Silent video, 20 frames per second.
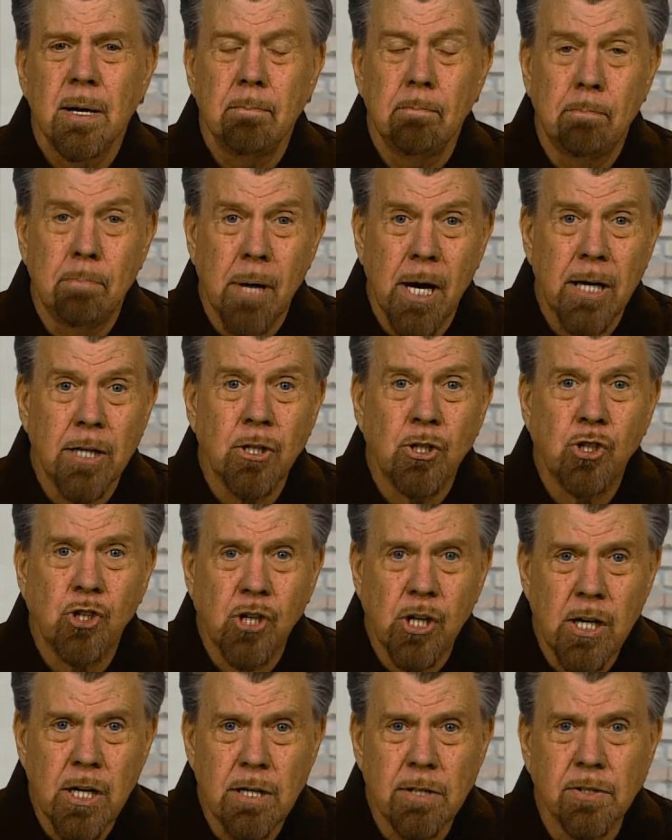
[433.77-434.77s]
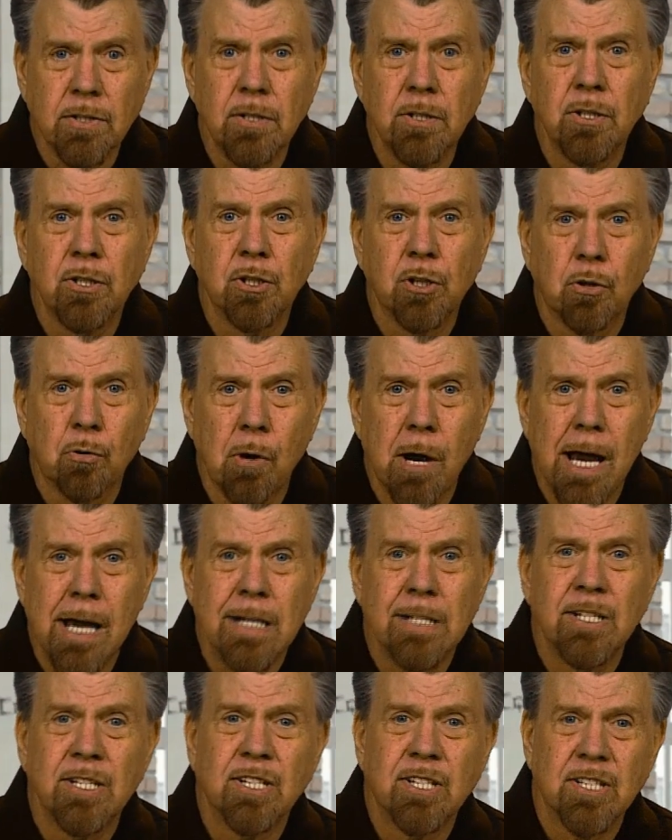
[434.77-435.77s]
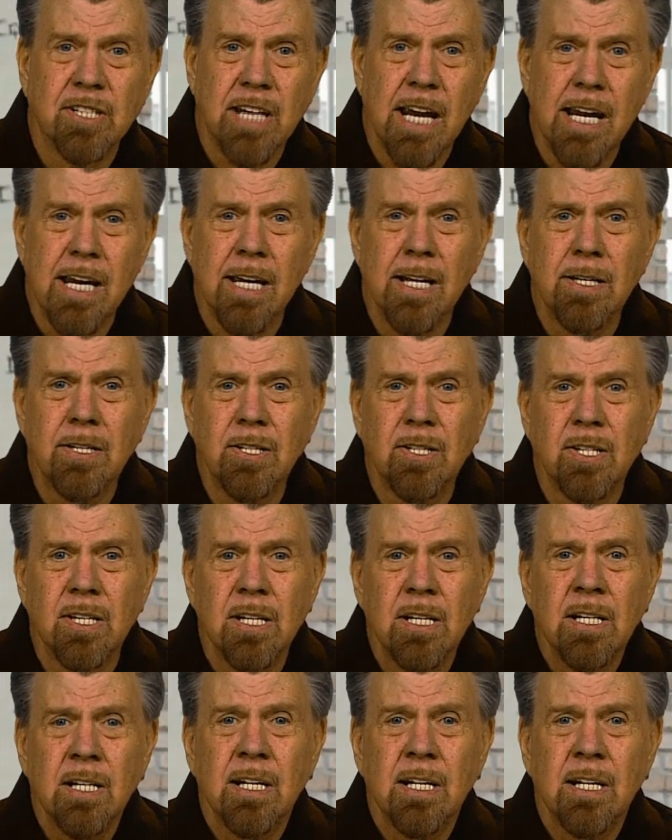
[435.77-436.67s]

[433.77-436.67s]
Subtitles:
But Jesus Christ stands